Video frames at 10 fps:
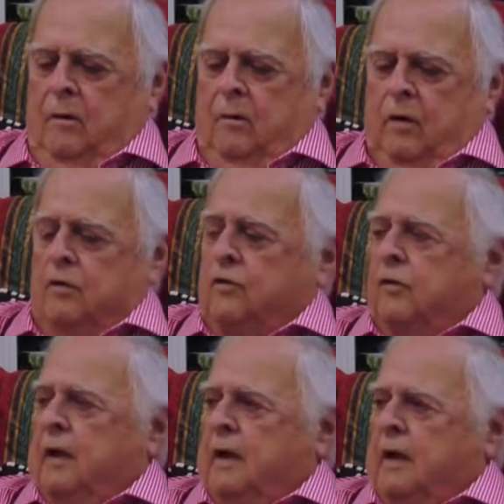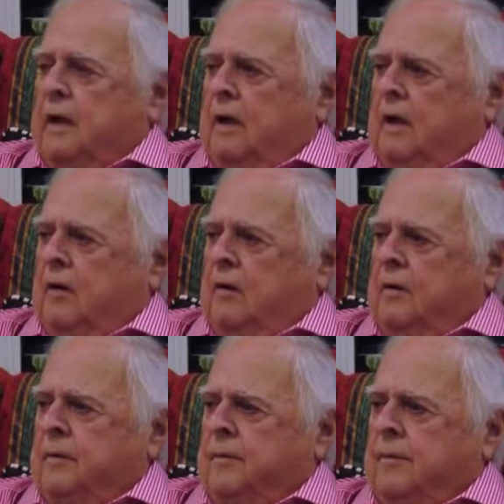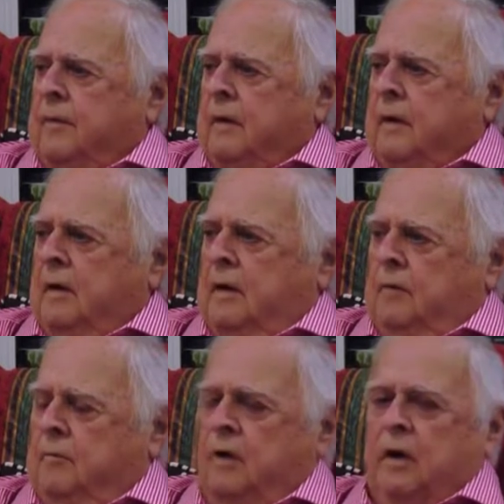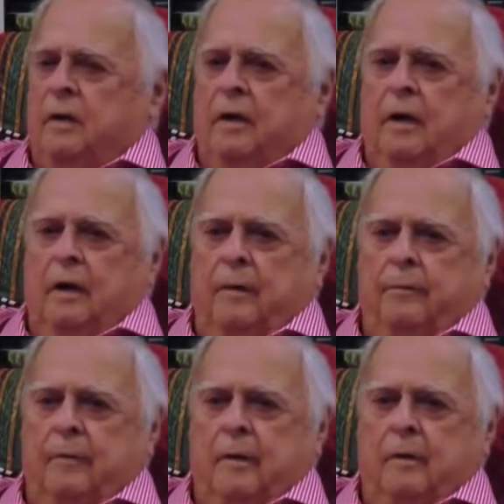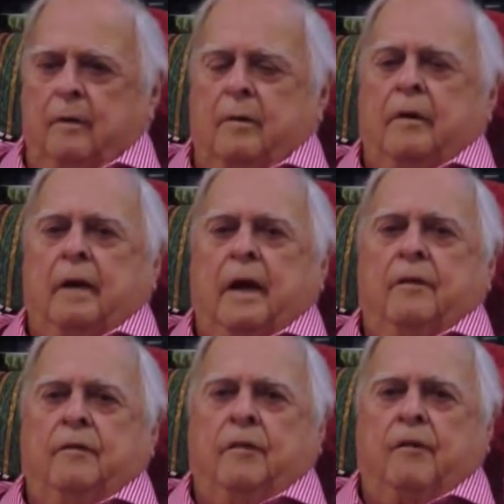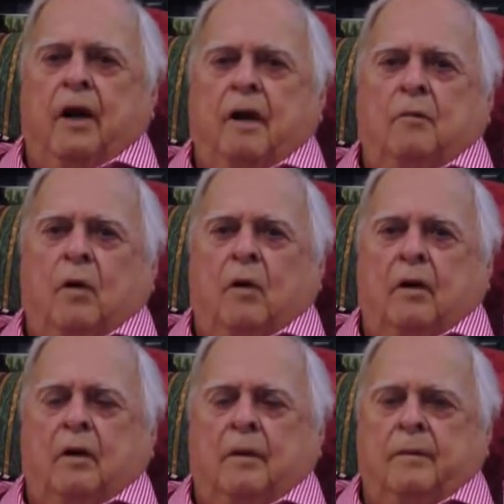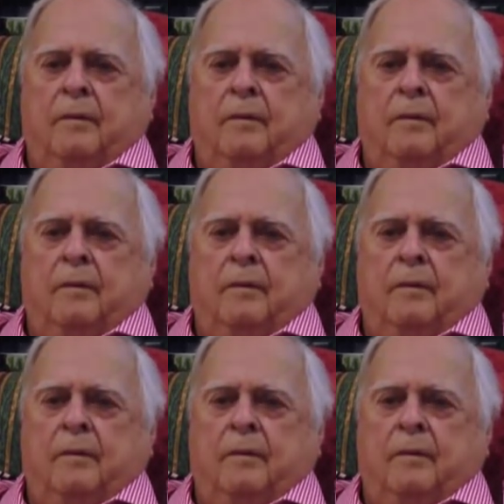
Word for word: weren't strictly law, but uh, gave the framework